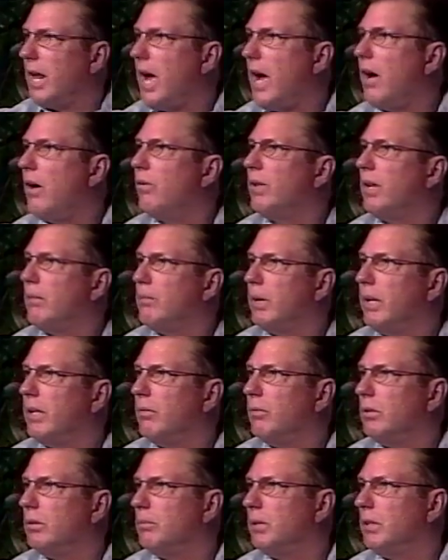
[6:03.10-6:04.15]
how that money
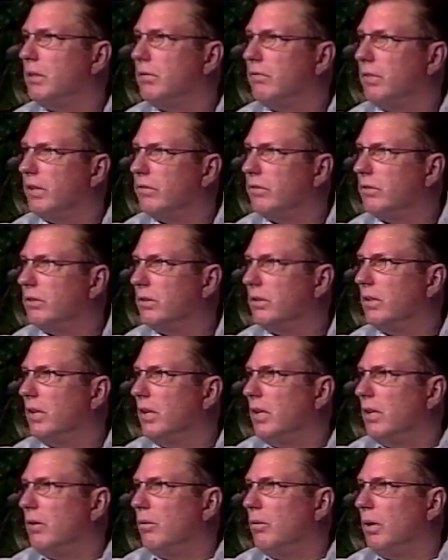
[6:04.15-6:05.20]
would be invested
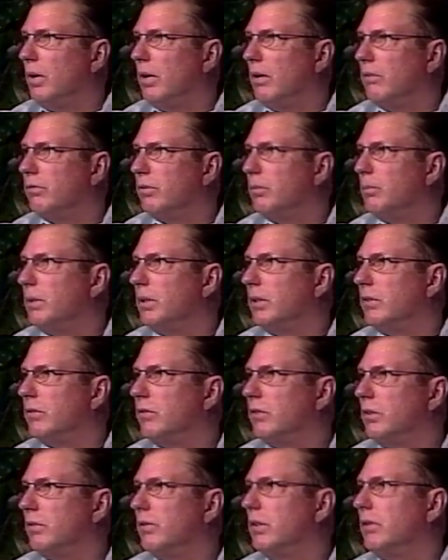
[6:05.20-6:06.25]
uh, from a
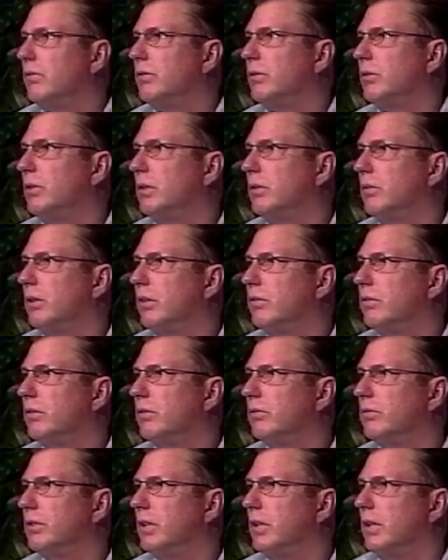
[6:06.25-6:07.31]
conservative to an
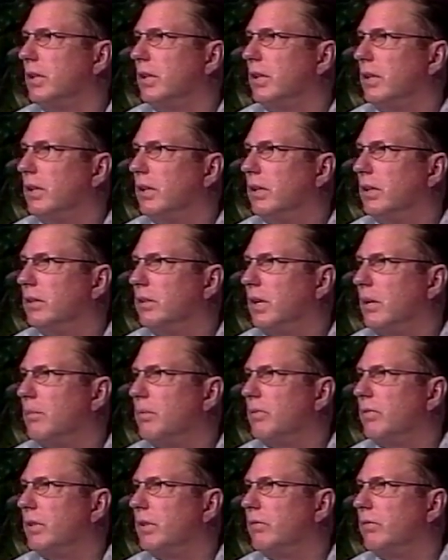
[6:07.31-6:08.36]
aggressive uh, type
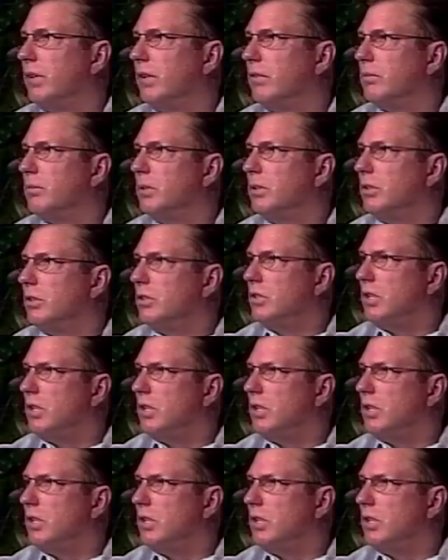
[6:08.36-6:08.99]
of an investment,